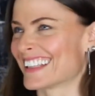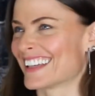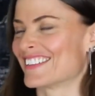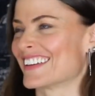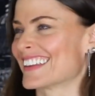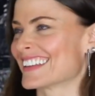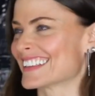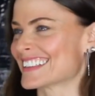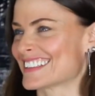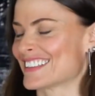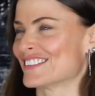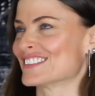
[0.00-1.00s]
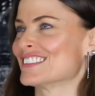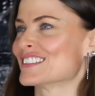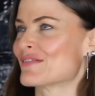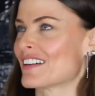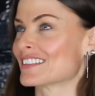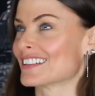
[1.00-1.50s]
Everything that's difficult
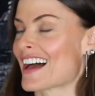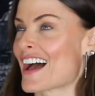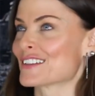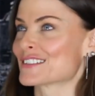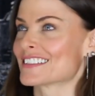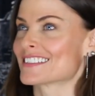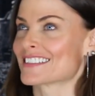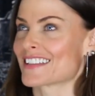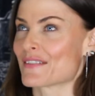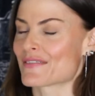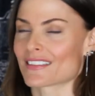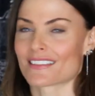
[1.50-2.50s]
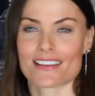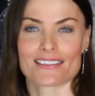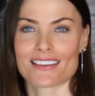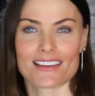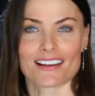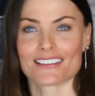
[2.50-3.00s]
about class is the same thing
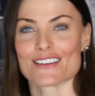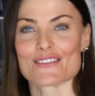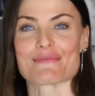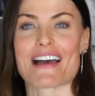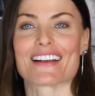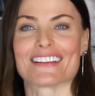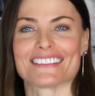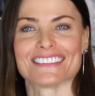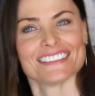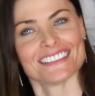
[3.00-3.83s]
that I love about it.